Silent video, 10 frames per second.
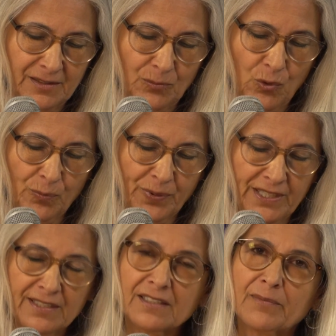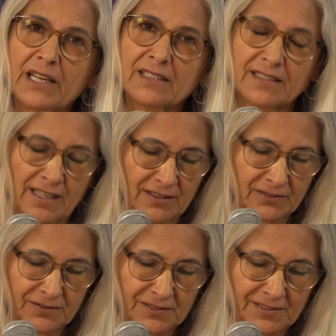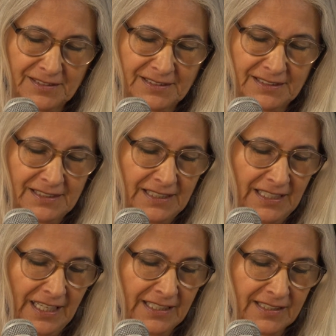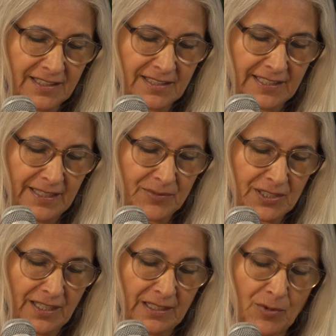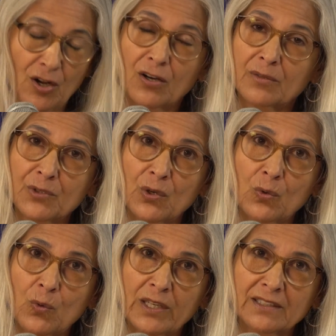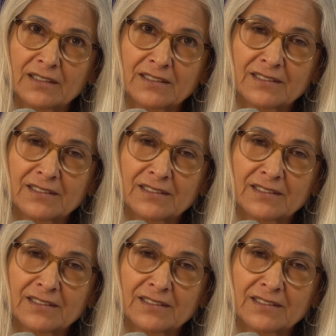more peace to myself, and at the same time harm no one?